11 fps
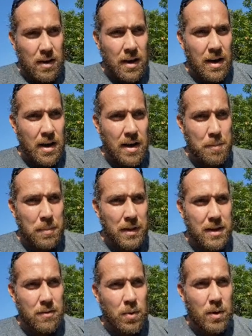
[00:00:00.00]
I
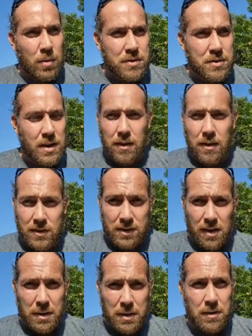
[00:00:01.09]
believe it was in
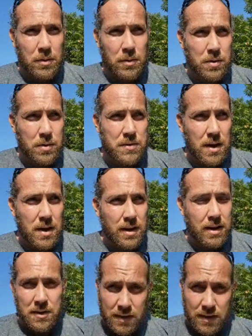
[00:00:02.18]
the
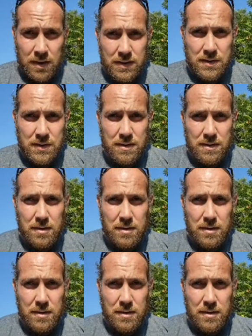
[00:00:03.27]
60s.